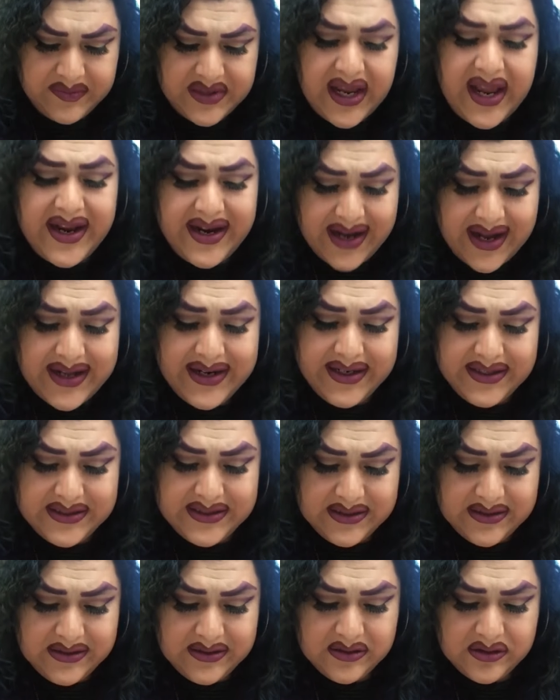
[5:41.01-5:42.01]
I got
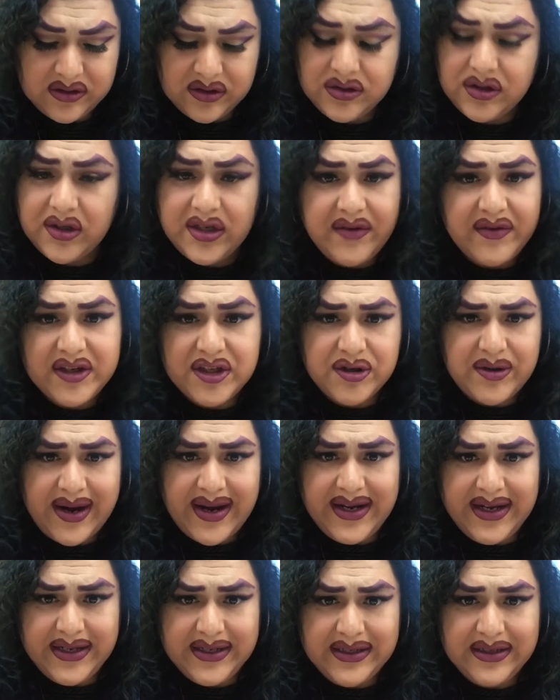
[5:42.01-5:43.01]
it. So don't even try
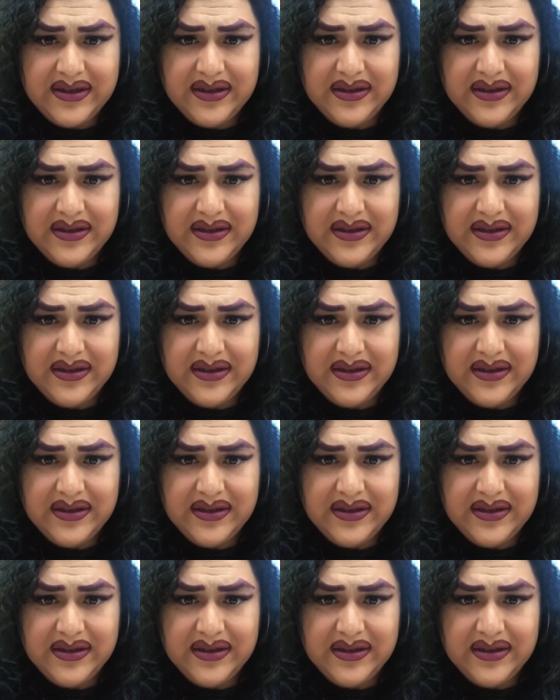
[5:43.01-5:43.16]
it.